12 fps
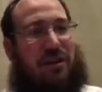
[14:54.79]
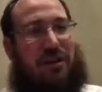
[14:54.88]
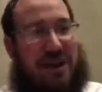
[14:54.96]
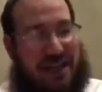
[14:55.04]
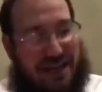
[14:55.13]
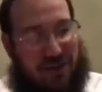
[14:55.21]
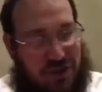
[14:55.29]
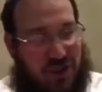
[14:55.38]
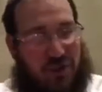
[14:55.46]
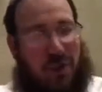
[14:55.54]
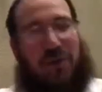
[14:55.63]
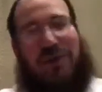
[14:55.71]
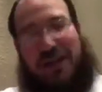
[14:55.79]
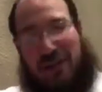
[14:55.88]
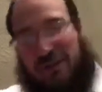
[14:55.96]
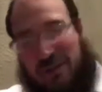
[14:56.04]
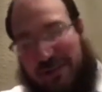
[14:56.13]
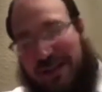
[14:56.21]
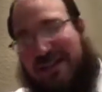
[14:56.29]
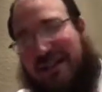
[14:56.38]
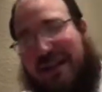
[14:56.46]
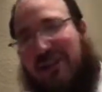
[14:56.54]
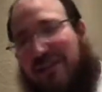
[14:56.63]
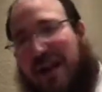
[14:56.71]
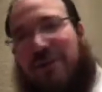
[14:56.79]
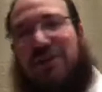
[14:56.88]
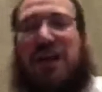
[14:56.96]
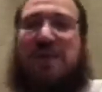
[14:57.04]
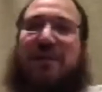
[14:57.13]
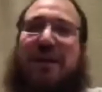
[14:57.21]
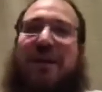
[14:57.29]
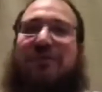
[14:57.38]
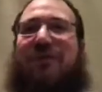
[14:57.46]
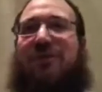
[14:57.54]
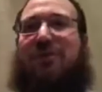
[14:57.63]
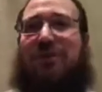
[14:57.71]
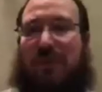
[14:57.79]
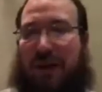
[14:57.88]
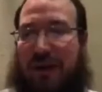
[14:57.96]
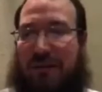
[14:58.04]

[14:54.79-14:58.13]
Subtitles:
Here's the quote, here's what it means, and here's how it changed my life in a certain way.